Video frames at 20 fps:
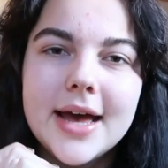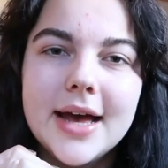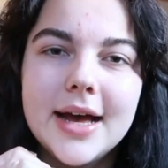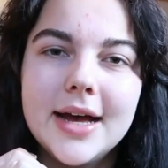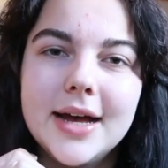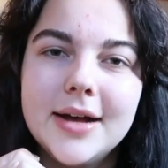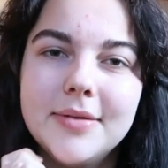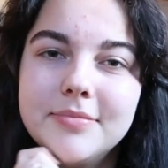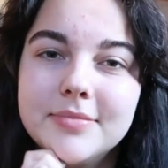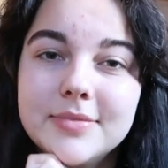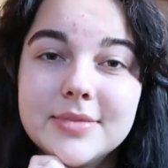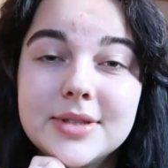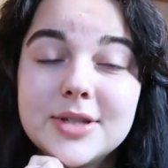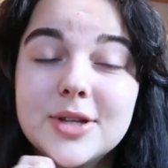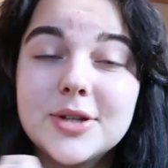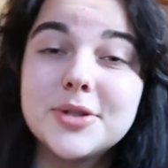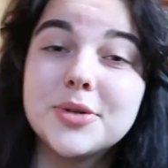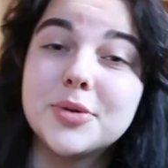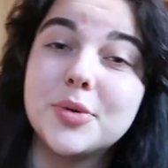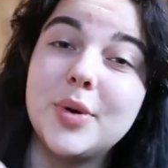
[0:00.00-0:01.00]
Um,
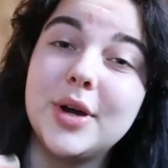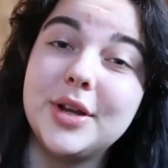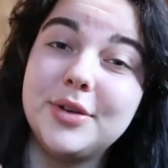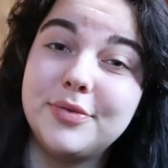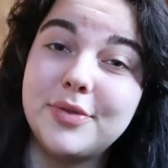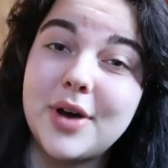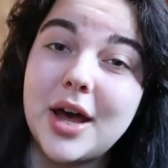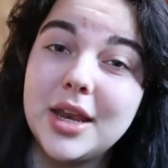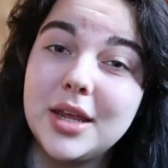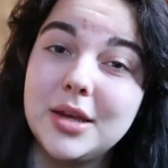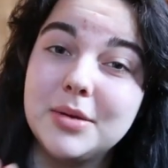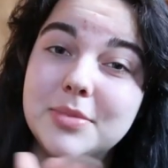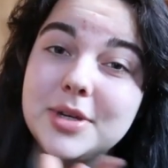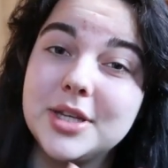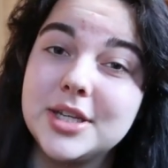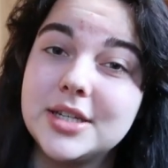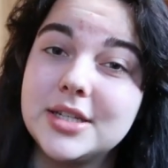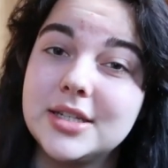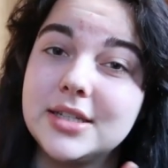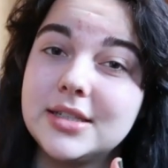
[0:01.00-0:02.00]
it's also quite funny
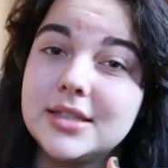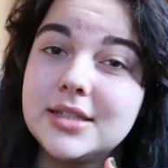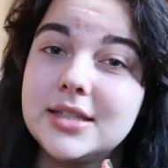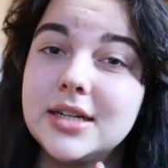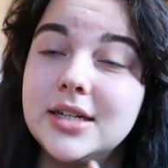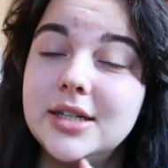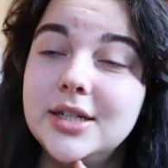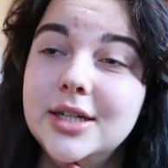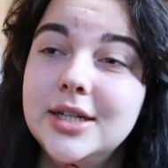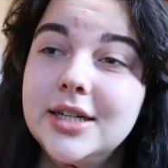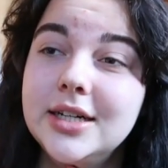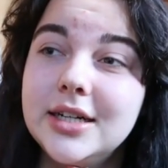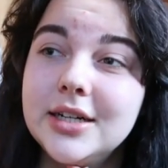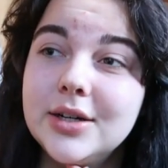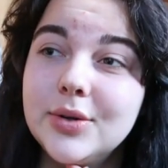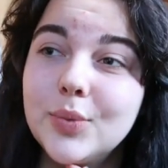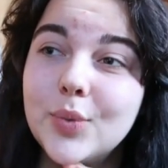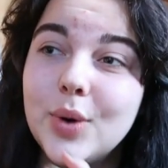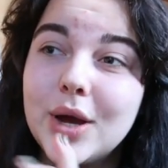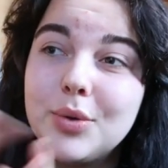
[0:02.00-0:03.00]
because
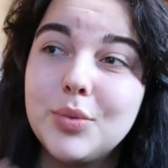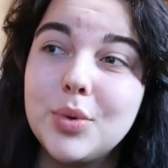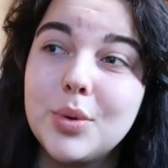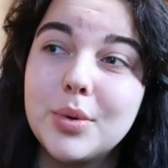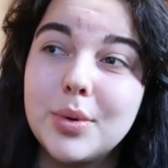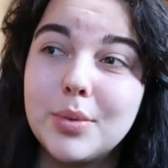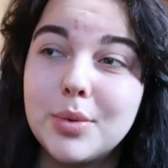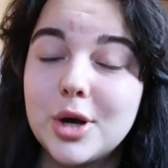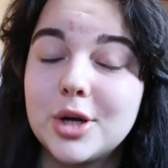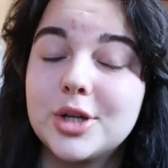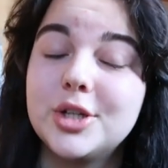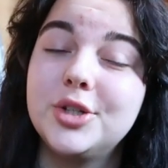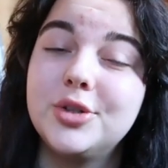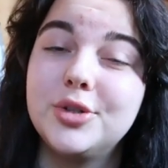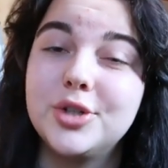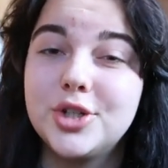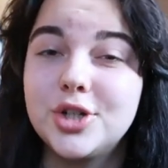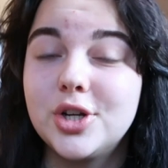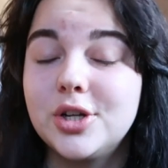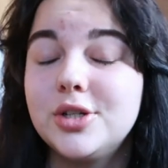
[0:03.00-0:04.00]
when we were walking
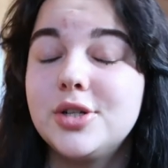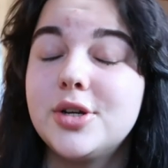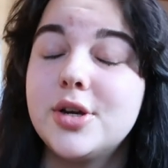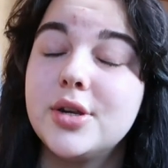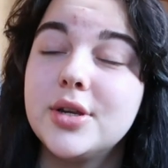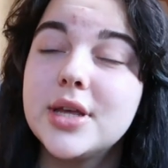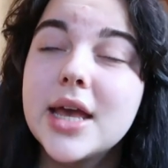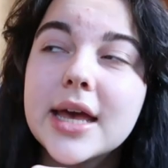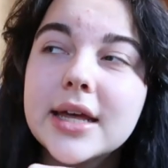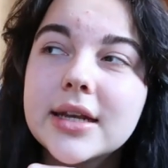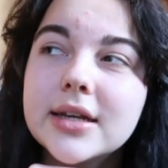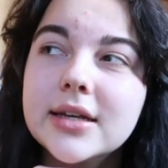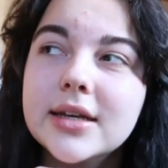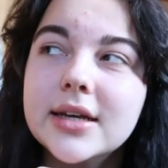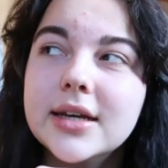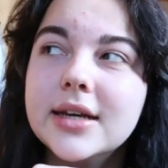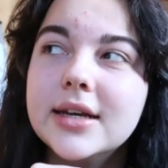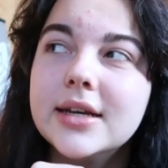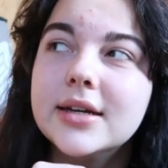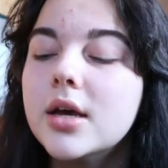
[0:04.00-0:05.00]
to the Sheldonian,
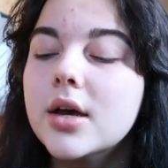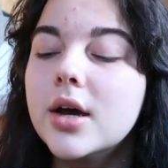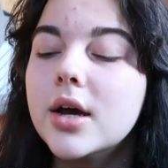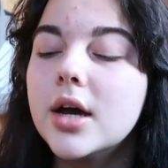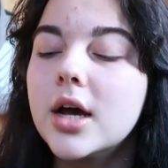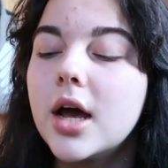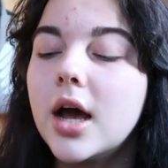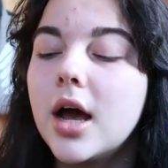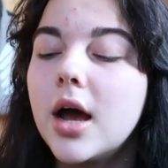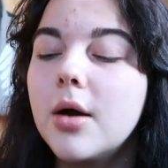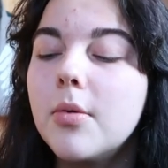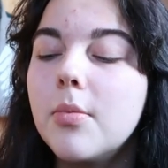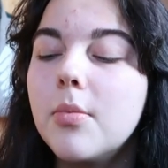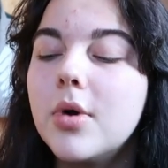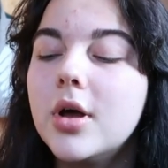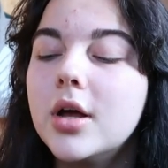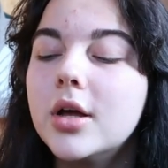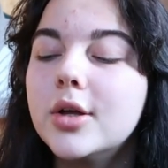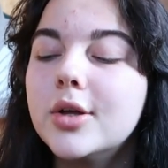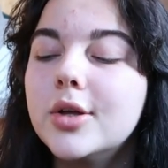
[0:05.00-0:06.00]

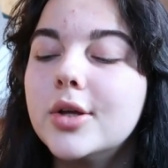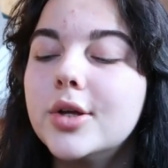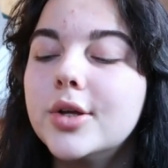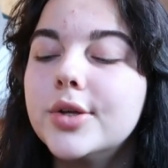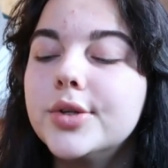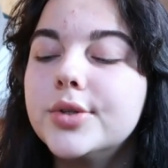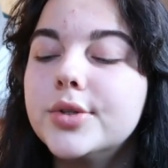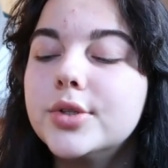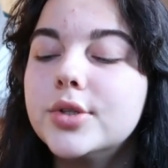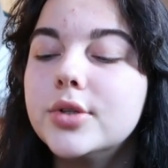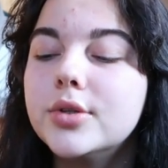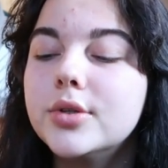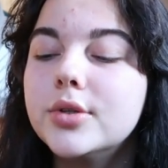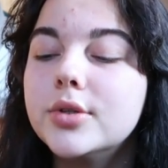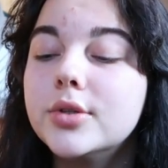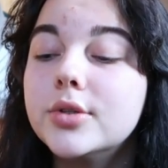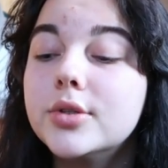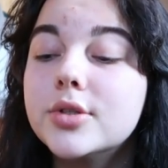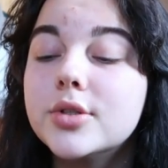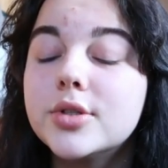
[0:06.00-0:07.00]
um,
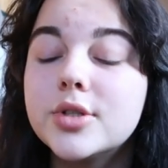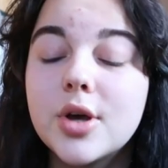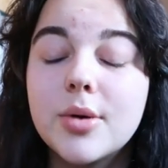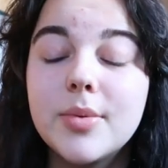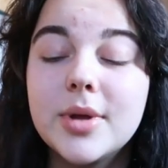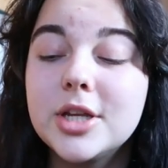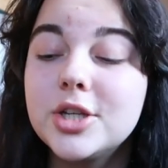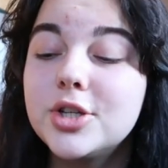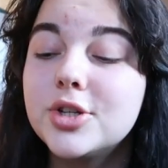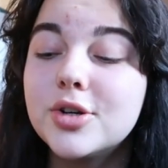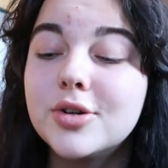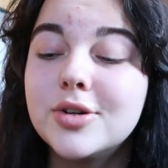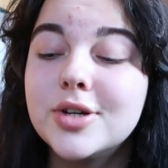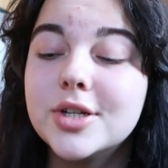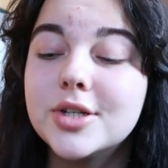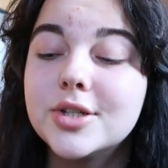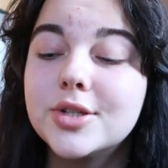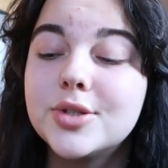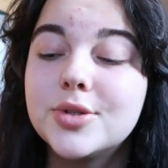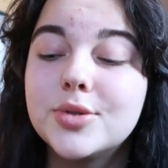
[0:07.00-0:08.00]
so many
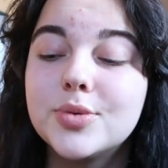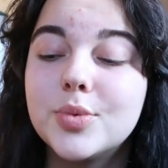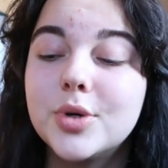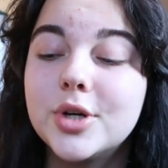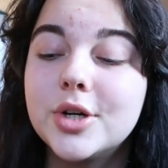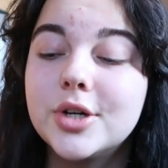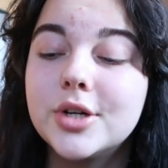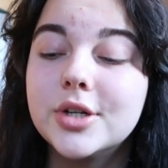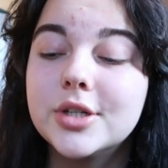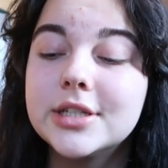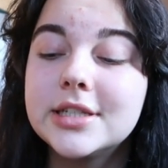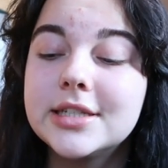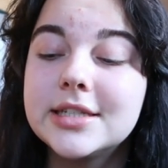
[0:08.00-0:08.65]
tourists were